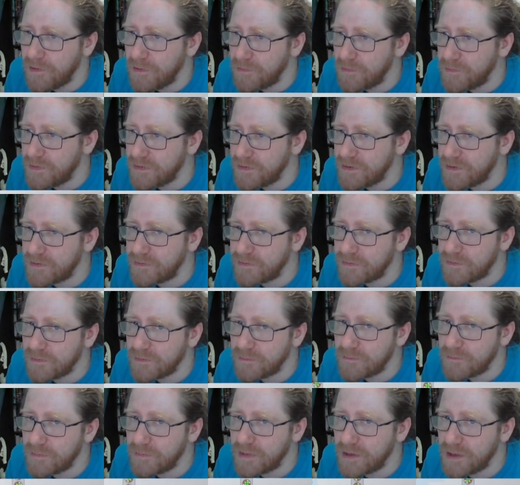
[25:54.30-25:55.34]
We need to
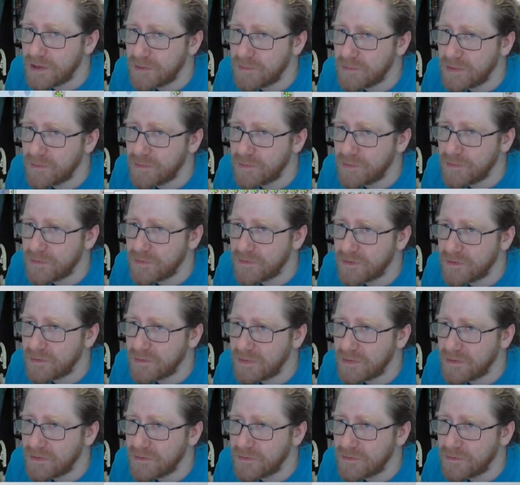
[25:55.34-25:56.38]
maybe put them
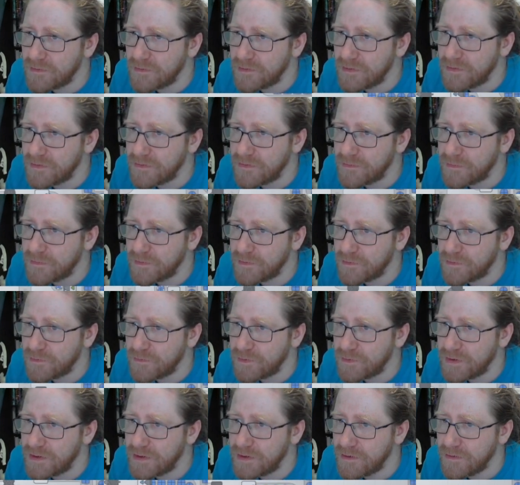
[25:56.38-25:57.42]
into this one
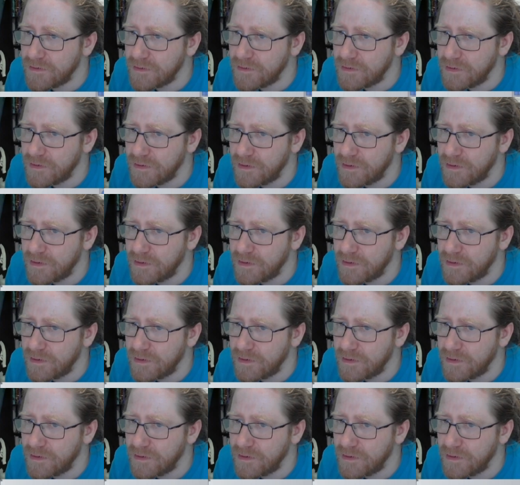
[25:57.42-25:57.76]
over here.